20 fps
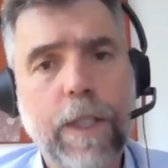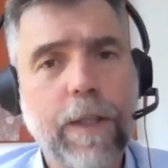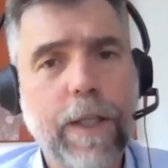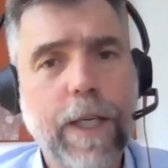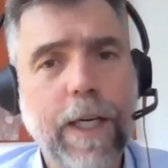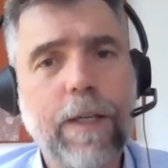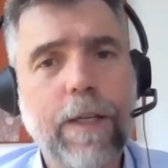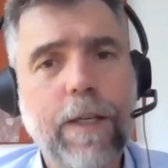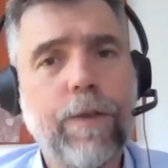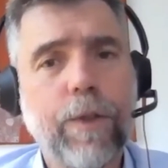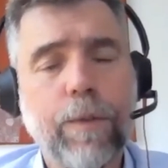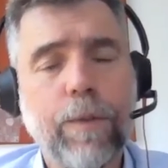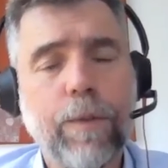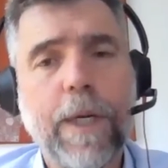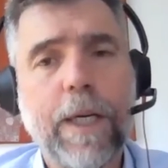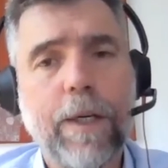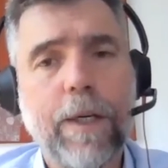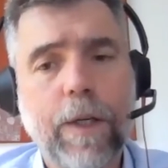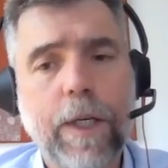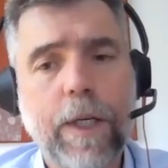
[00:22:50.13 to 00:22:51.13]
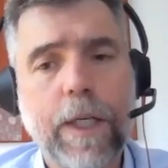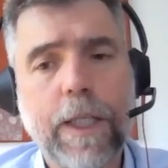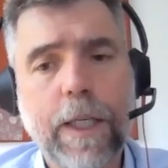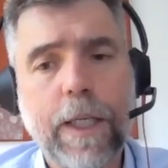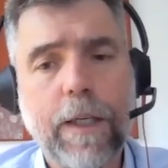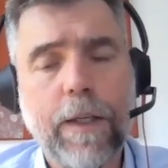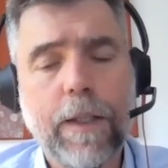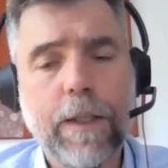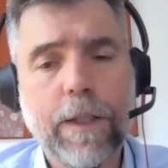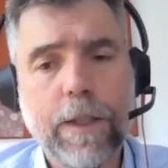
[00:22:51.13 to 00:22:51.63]
and that gives you a better
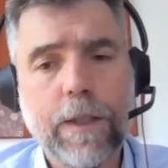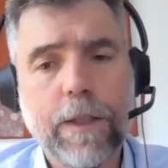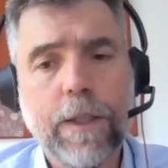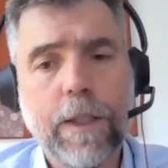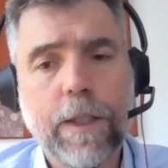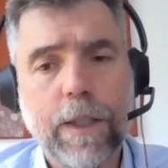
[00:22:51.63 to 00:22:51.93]
idea than just the